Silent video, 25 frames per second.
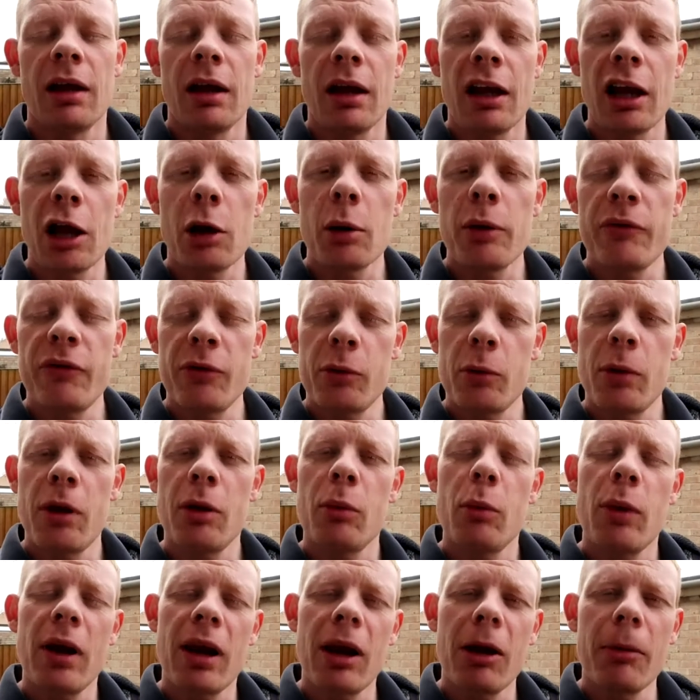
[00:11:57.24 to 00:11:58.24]
Hello
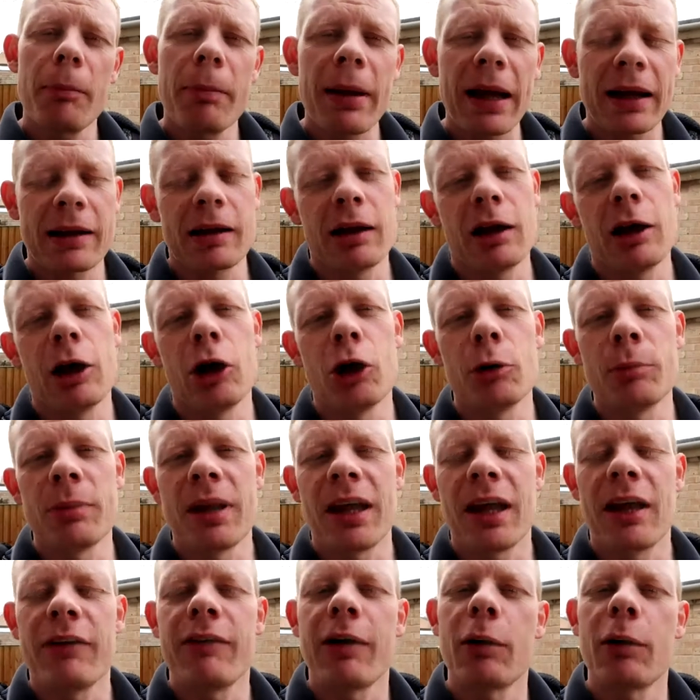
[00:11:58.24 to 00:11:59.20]
everyone. Well, I'm back at home now.